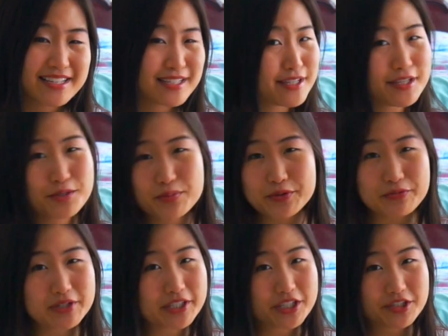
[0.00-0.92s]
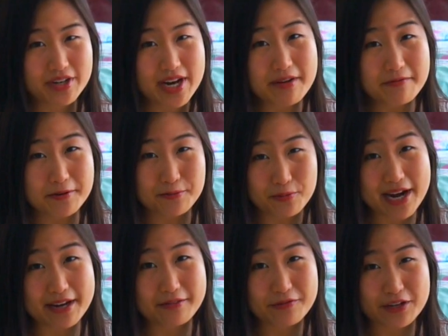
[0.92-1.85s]
Tieks were really great for
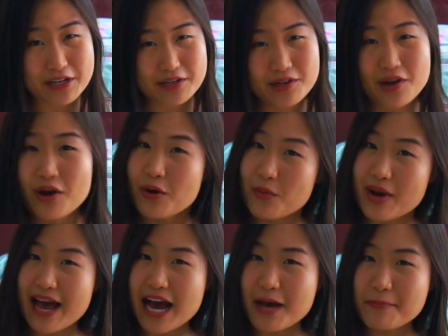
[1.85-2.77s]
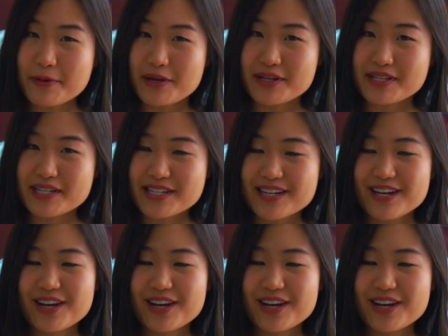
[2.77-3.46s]
wide feet. What happened?